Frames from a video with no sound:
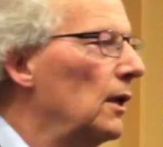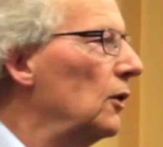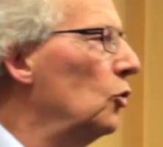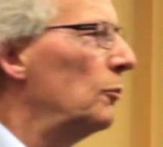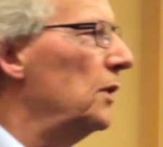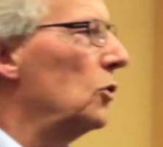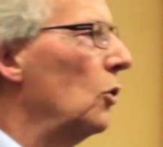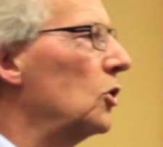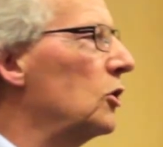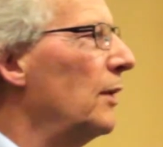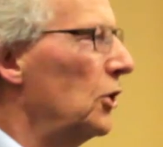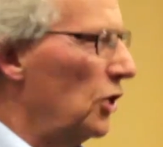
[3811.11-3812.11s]
Nobody
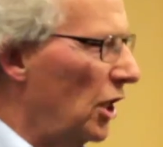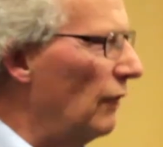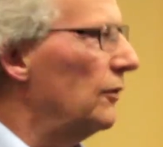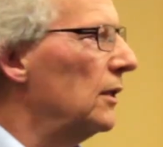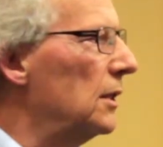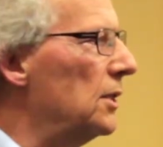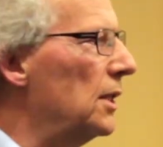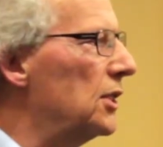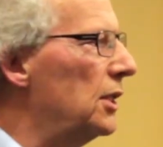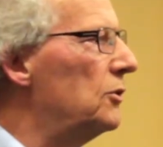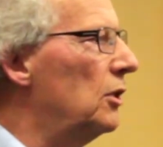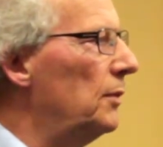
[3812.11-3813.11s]
talks about governance, and it
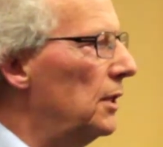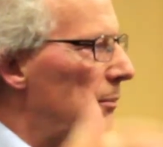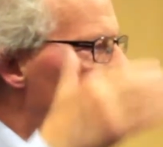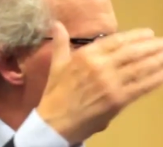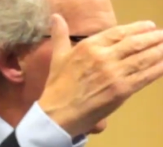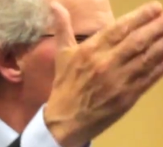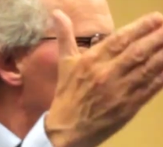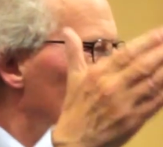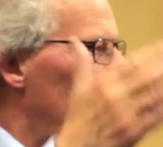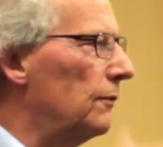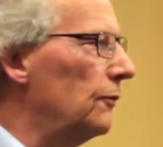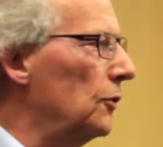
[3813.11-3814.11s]
seems to me the big
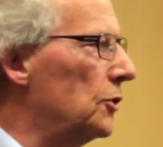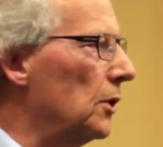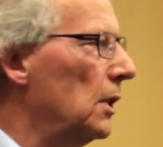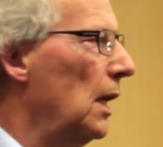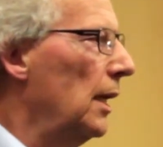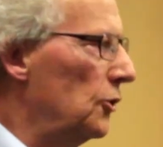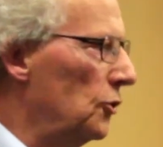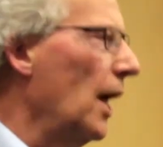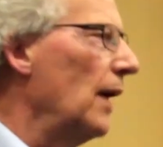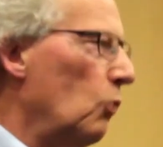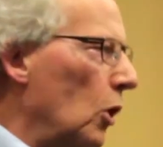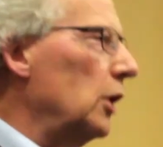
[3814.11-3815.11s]
debate in the future: do
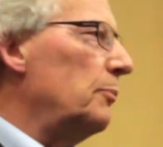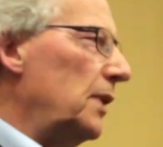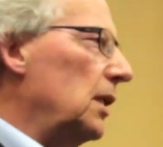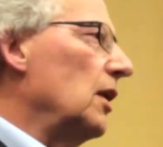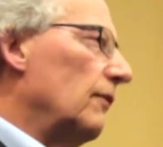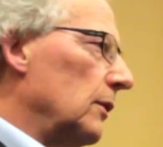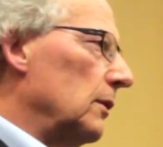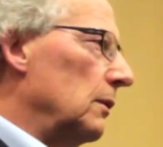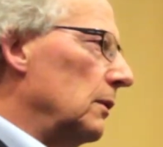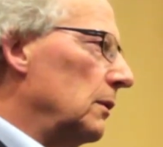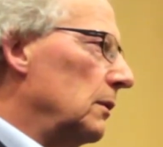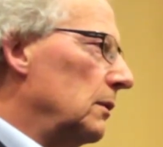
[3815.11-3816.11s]
I want to be
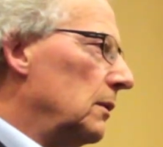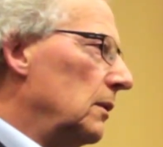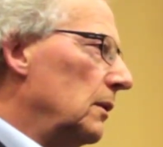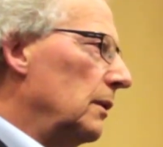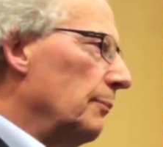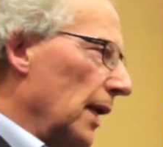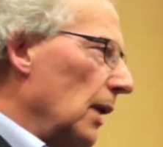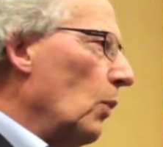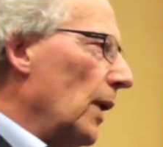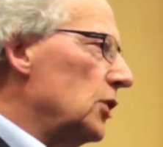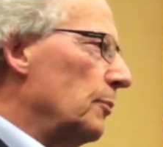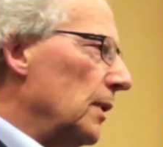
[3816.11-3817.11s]
governed by a
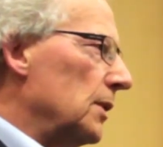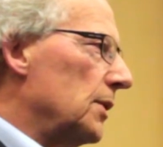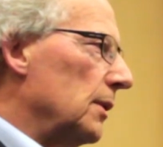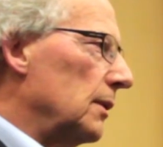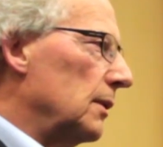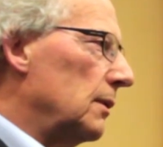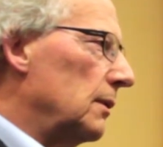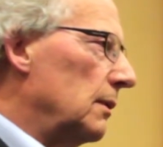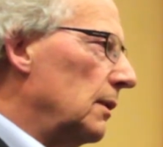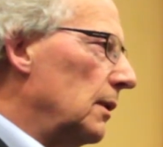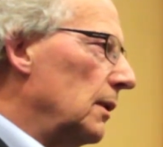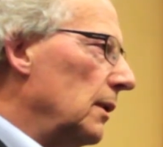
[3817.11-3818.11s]
Westminster
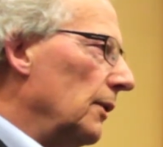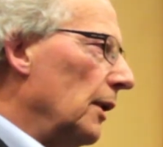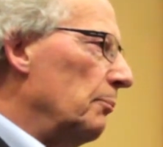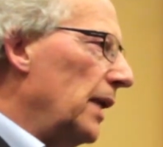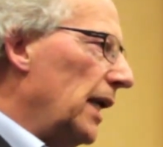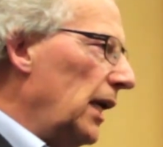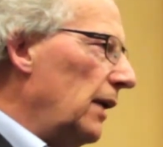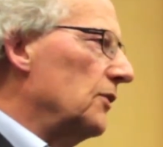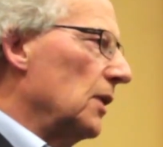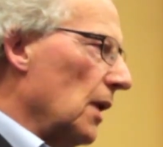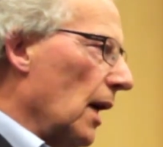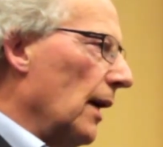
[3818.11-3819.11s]
that behaves
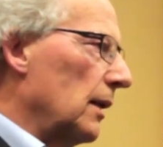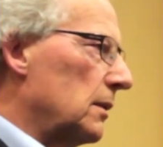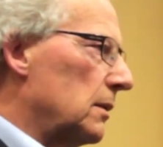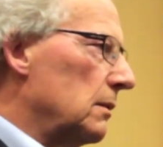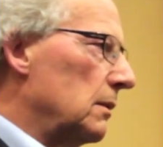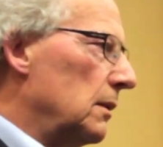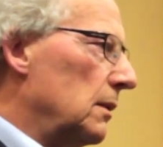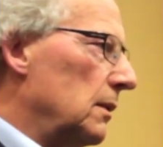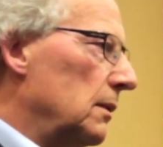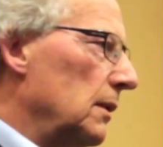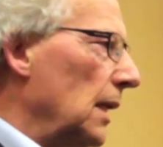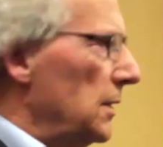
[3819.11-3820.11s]
and acts
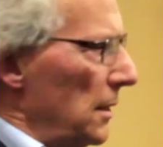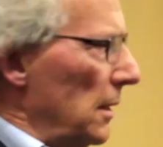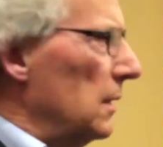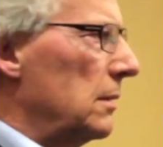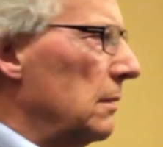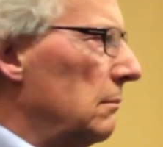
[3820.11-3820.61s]
as it does?